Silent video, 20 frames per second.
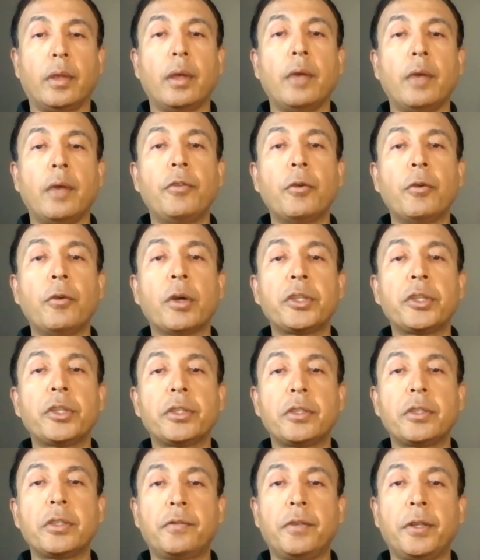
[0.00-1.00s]
If you're watching
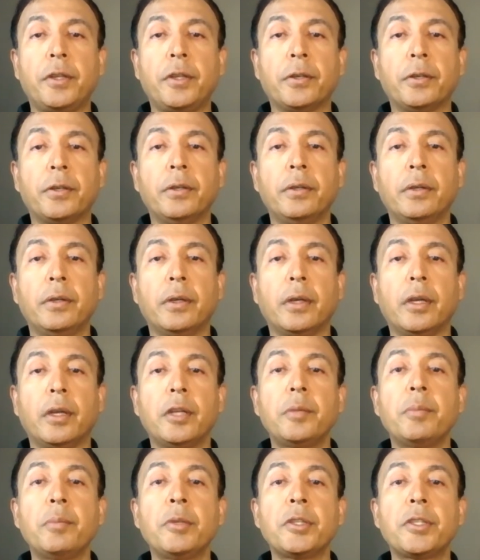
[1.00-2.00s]
this video,
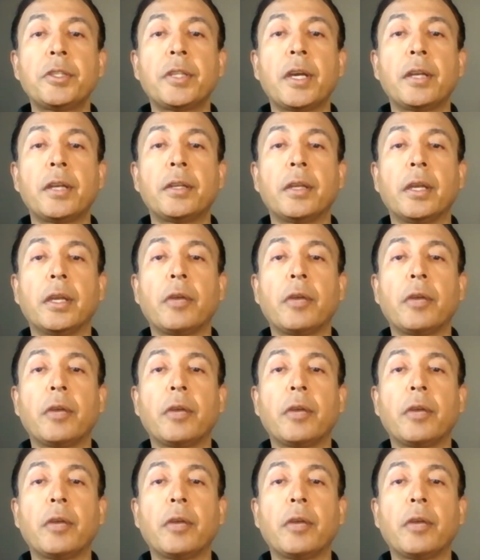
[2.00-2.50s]
it means that